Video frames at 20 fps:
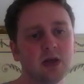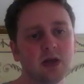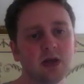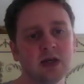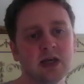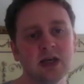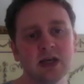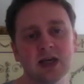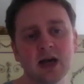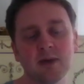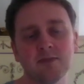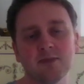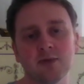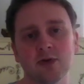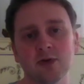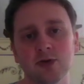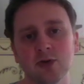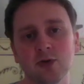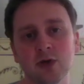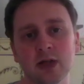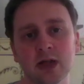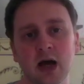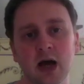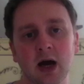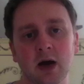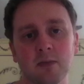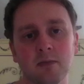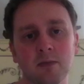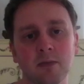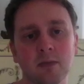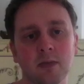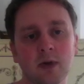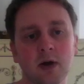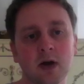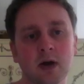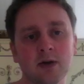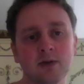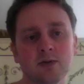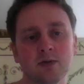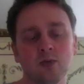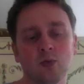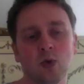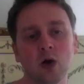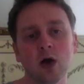he kept on doing that. And